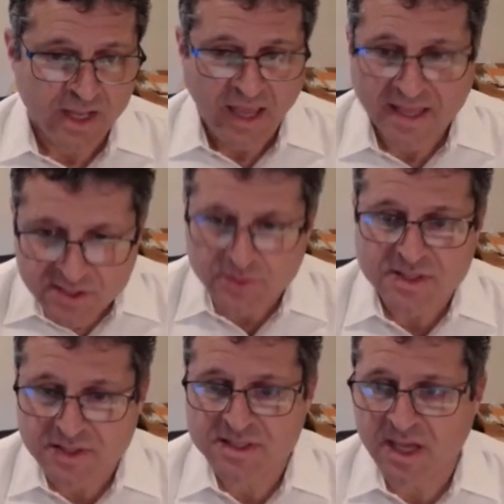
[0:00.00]
And so it's
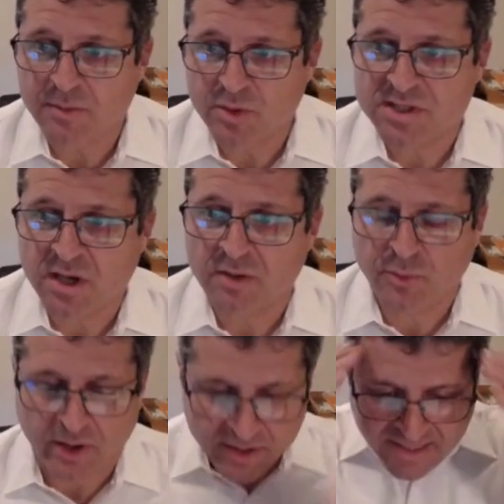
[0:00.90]
the same with
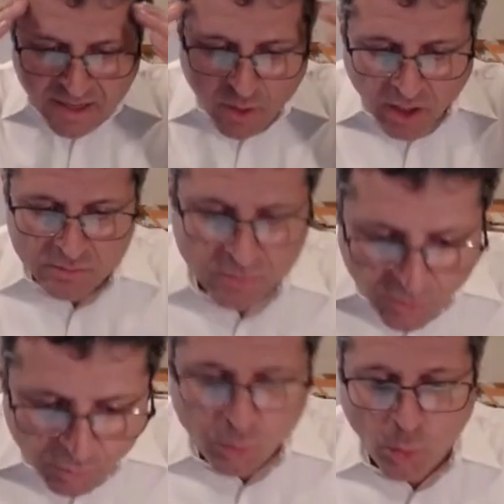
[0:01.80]
software. Now,
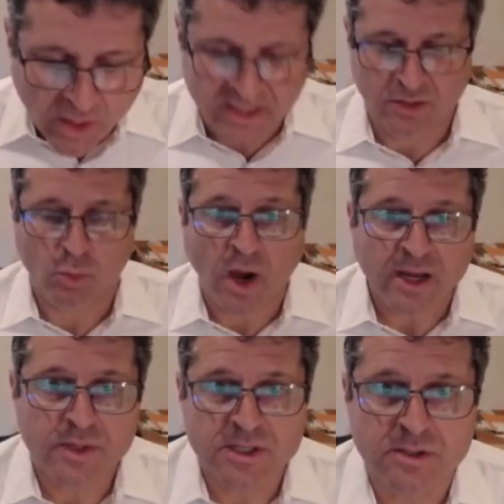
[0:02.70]
why do
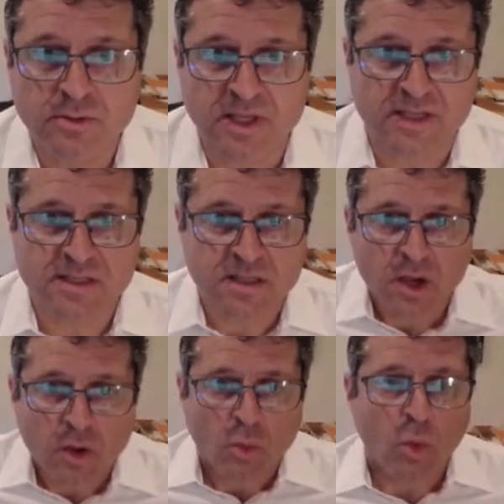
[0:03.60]
we do this?
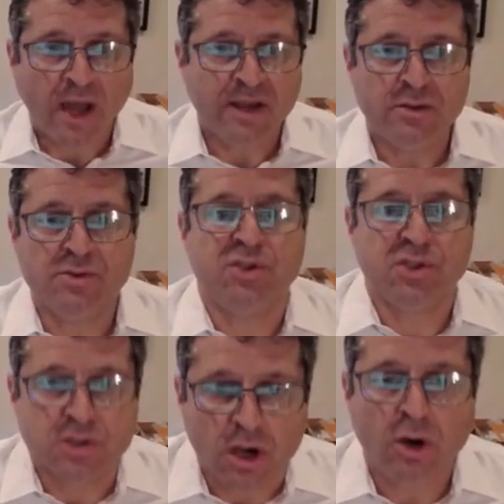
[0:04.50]
Why do
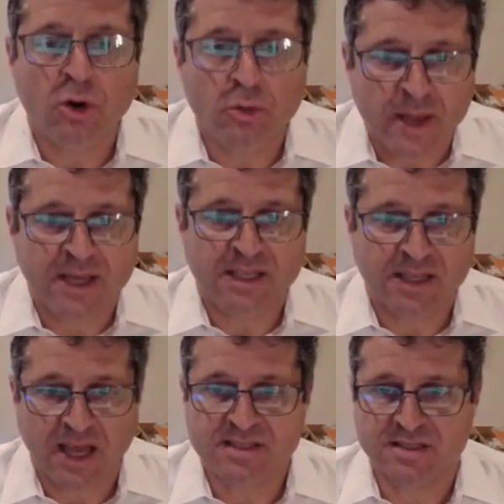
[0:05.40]
so many
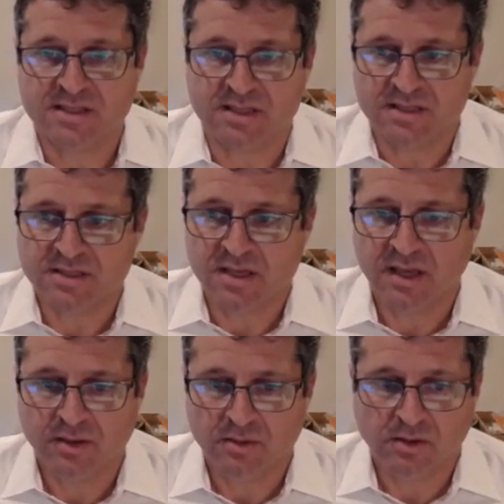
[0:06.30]
licenses
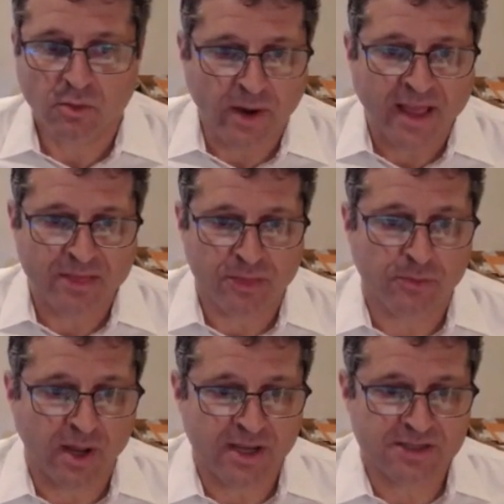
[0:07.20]
grant the
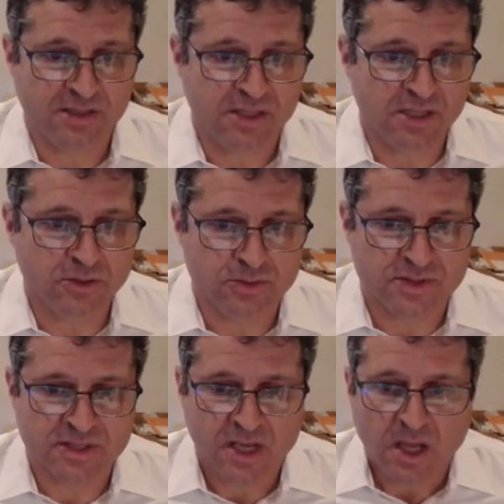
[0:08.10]
right to
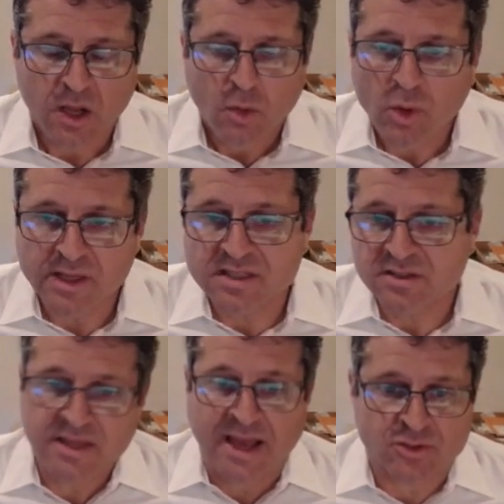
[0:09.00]
use? Well, it's
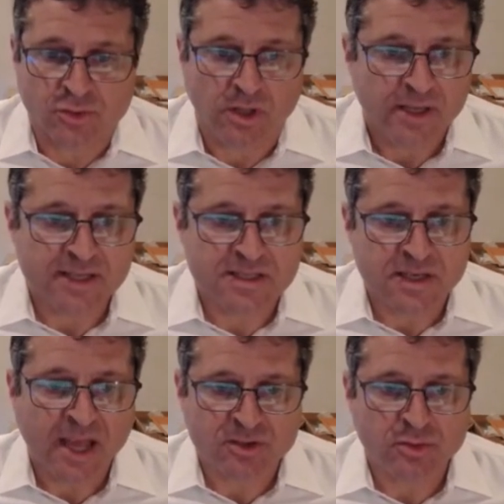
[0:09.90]
natural. It's
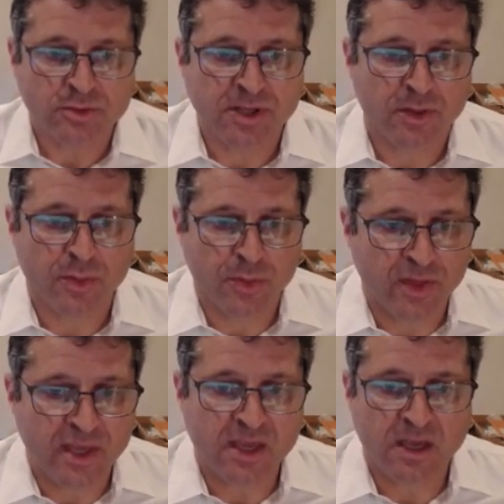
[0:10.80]
natural to
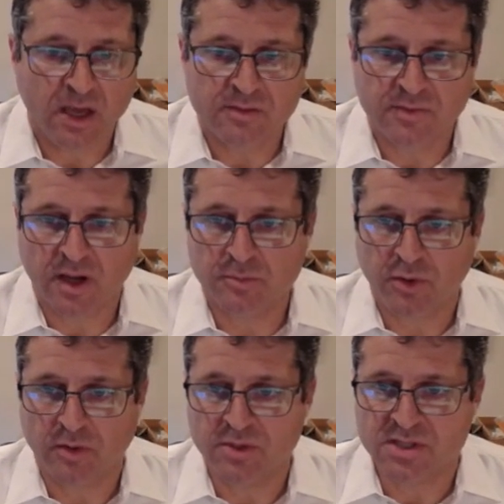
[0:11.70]
think of
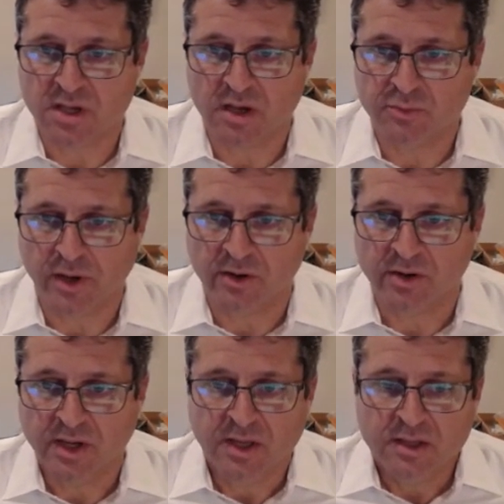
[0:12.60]
on-premise software
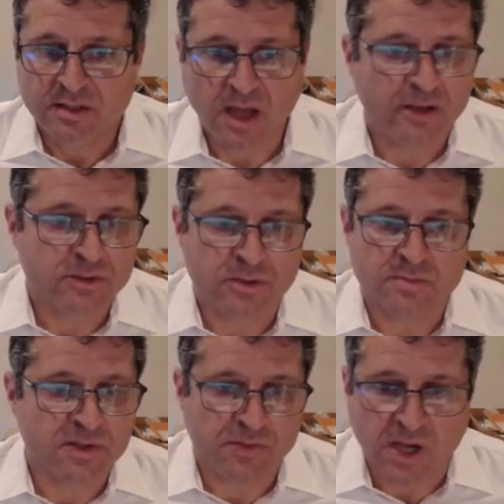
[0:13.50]
not in
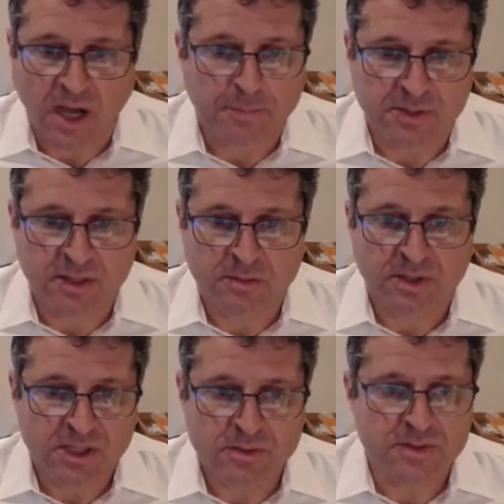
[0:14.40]
terms of copying,
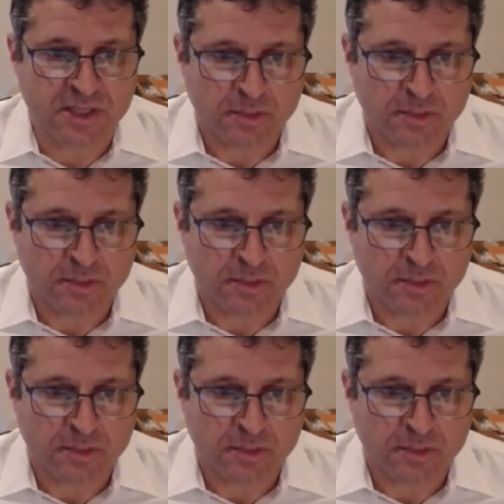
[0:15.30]
but using.